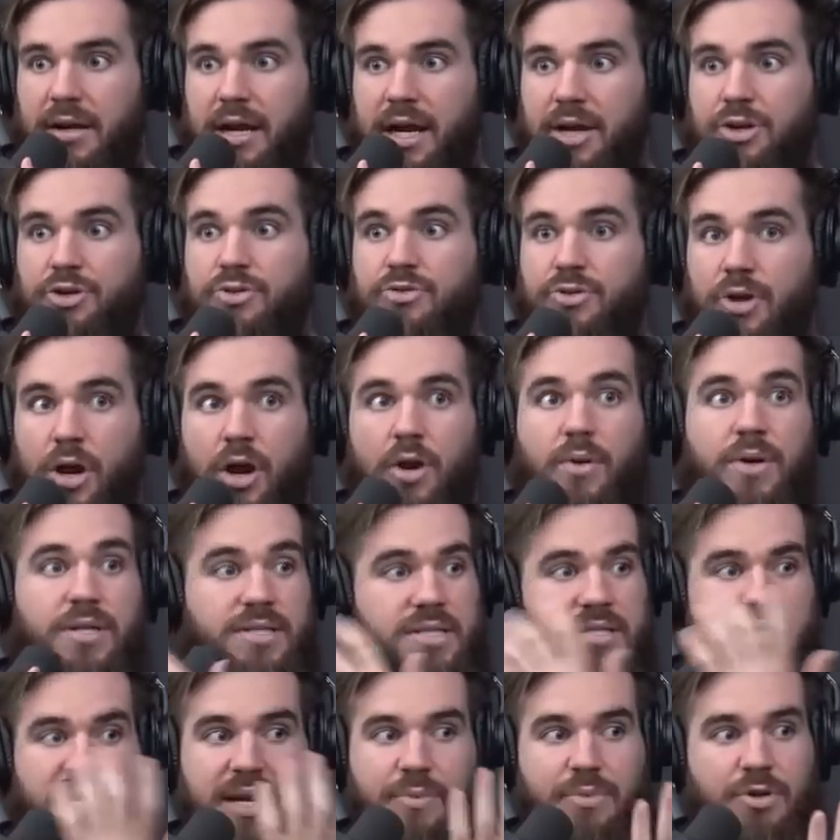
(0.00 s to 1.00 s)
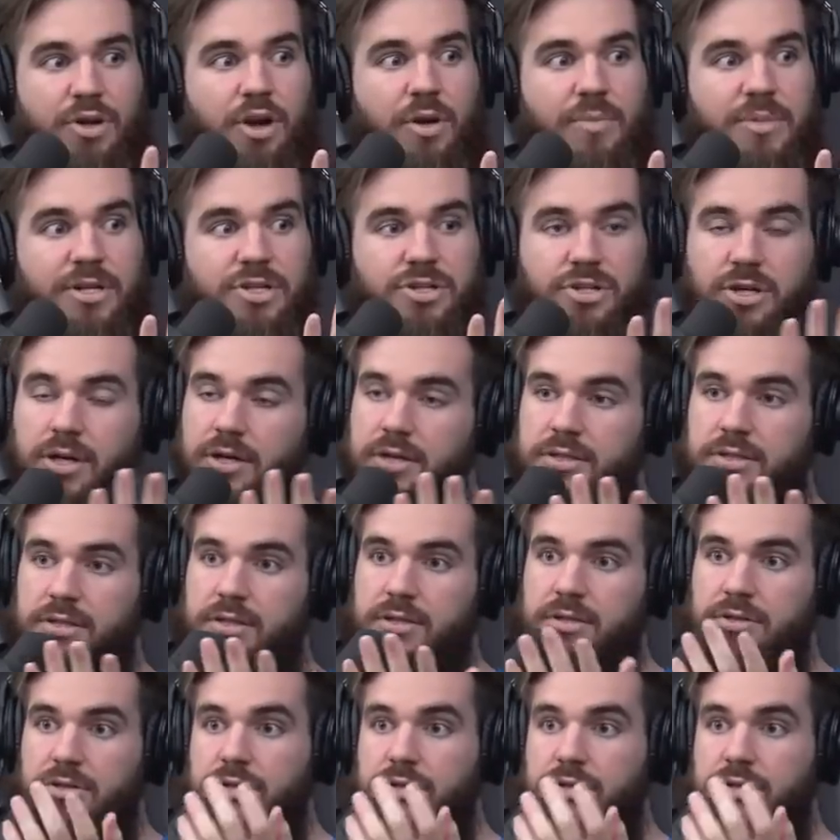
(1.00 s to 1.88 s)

and you know it's the same with comedy shows.